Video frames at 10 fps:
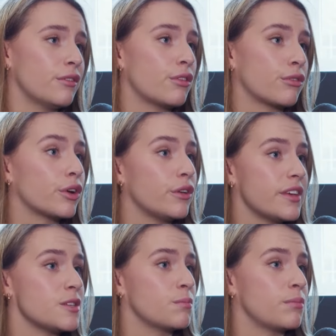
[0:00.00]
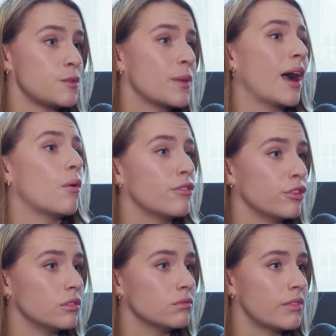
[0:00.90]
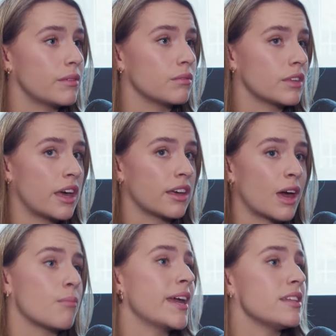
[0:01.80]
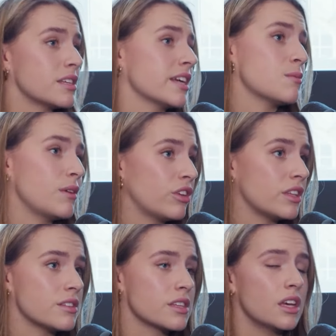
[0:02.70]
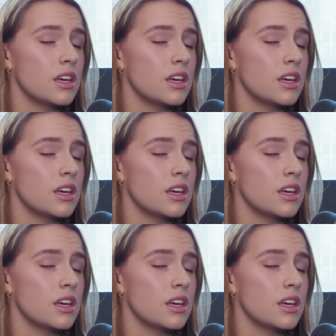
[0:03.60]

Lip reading: through these powerful campaigns and exhibitions.